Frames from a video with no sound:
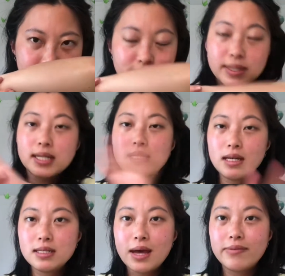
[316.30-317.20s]
But it
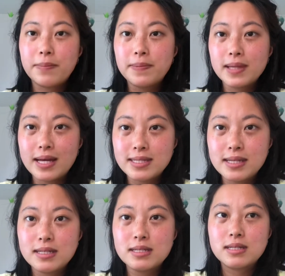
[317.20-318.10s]
does have a
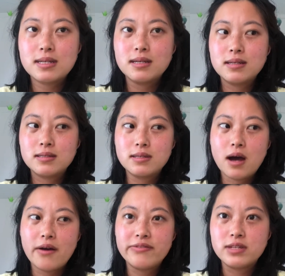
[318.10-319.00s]
pleasant,
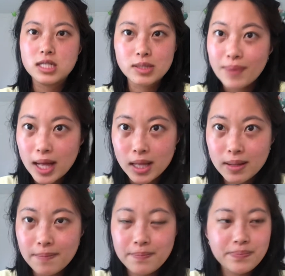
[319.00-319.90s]
soft
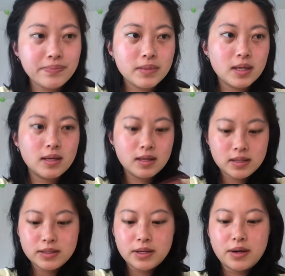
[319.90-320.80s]
smell.
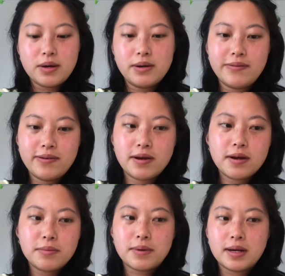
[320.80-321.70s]
So if
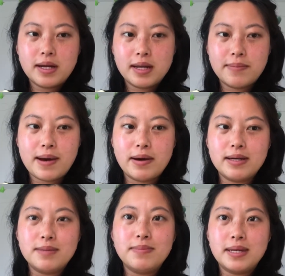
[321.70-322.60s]
you're worried about
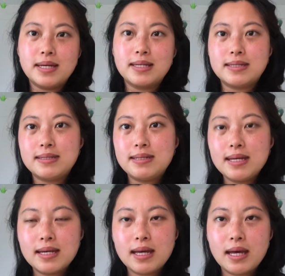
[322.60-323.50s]
it being
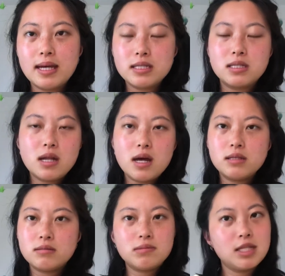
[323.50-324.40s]
stinky, it's
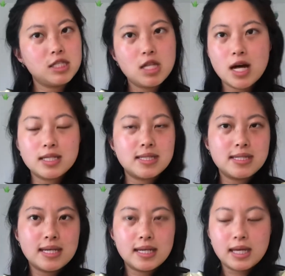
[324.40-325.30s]
not
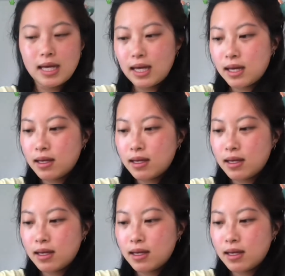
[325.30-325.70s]
stinky.